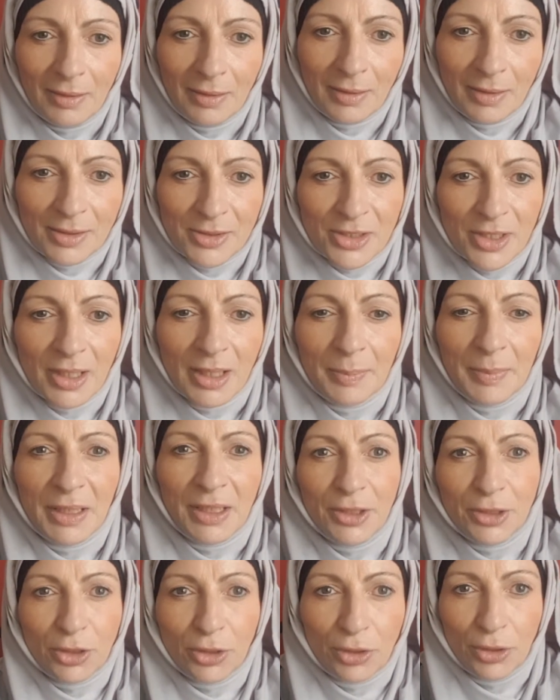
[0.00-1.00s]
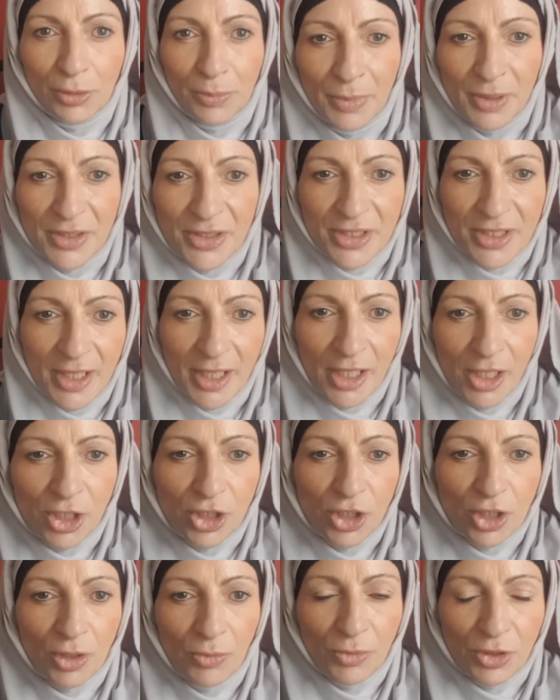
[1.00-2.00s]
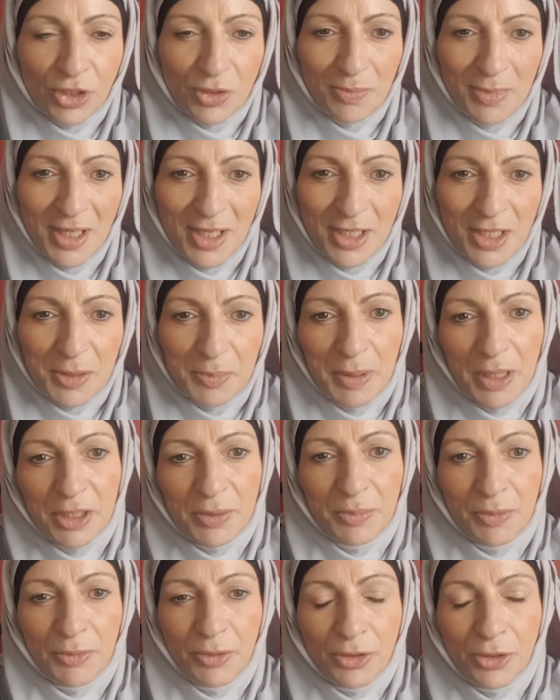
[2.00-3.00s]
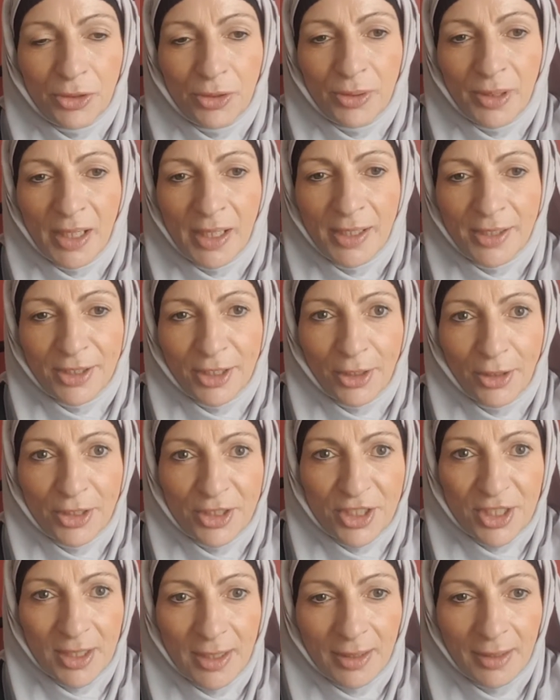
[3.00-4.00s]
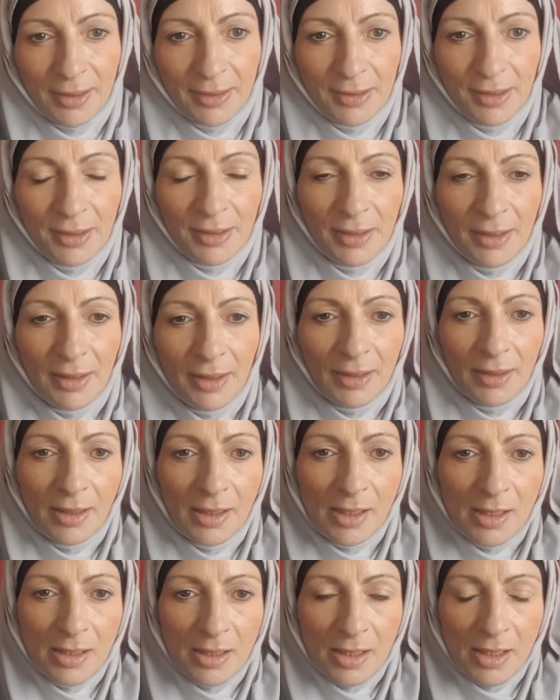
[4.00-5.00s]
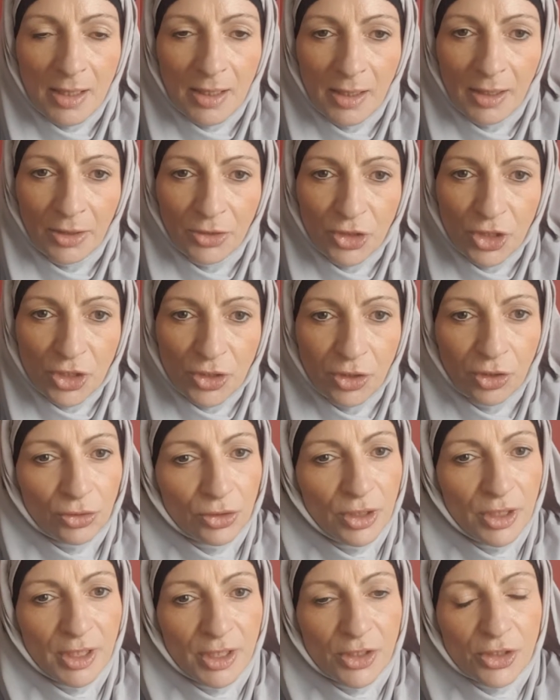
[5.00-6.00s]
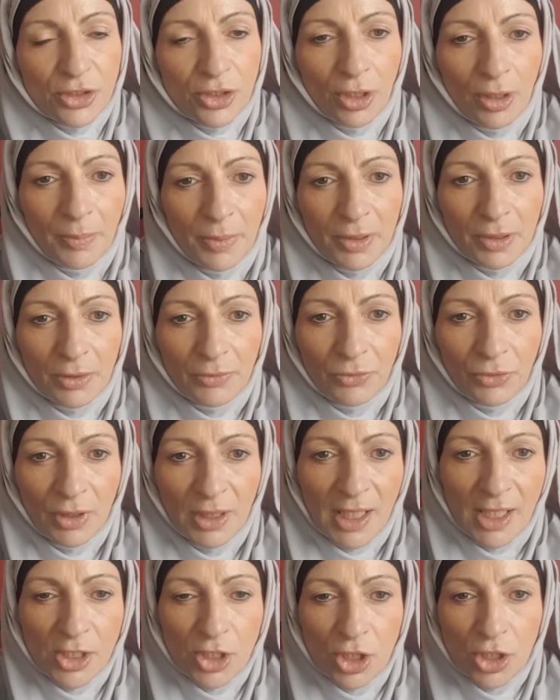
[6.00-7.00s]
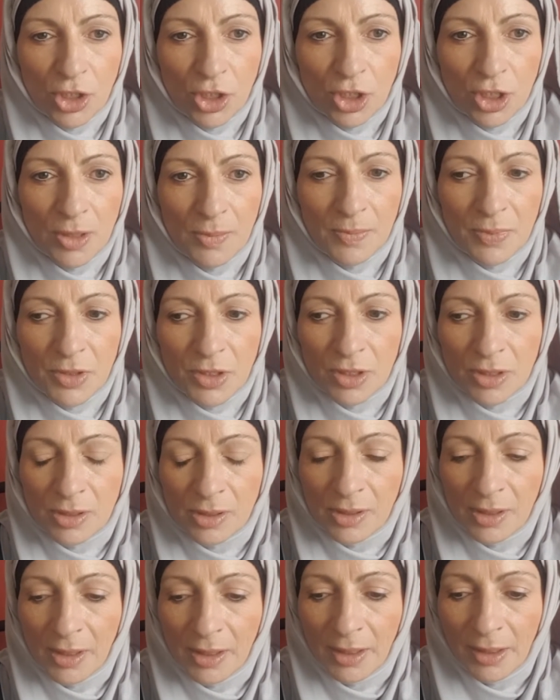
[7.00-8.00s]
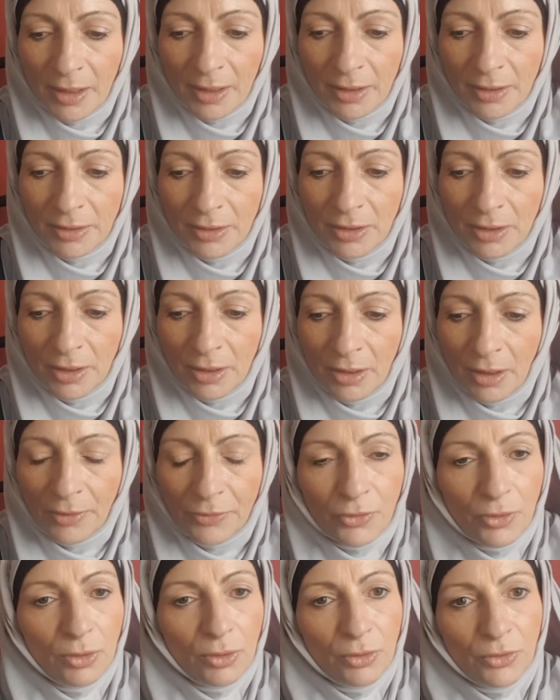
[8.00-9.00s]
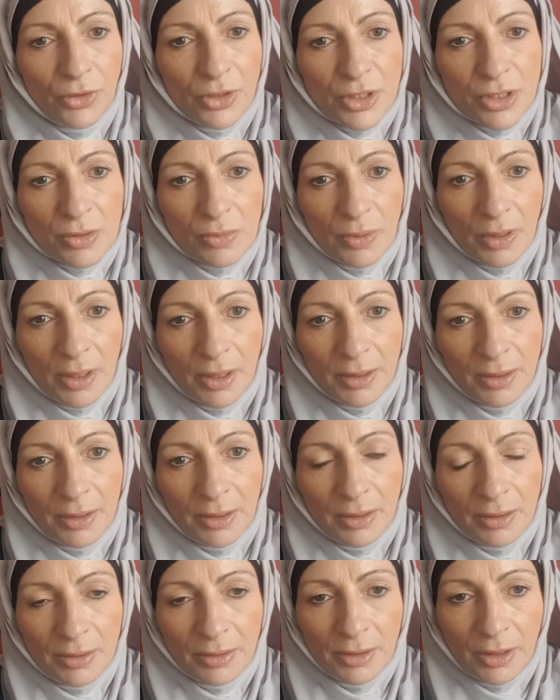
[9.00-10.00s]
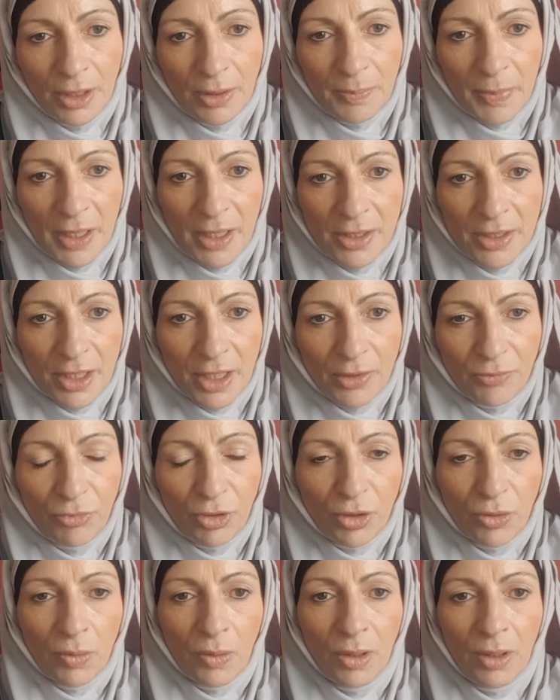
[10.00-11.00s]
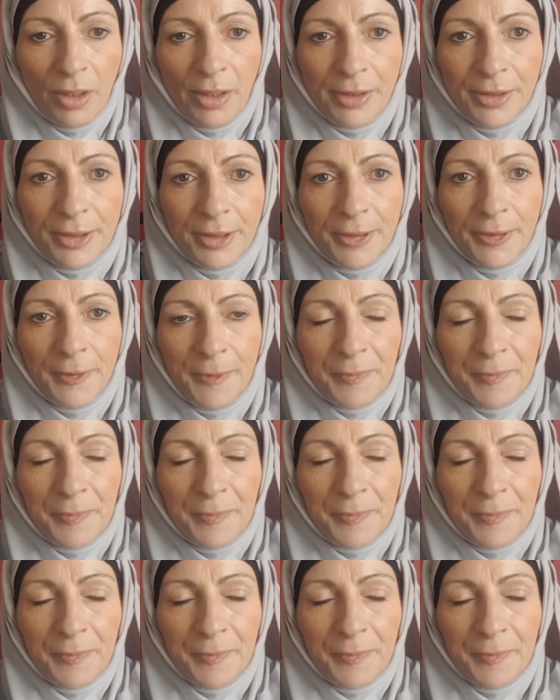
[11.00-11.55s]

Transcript: Assalamu alaikum, it's Aisha, which means peace be with you. How are you going today? Just looking at the topic of relationships. I've called this one No Band-Aid Required.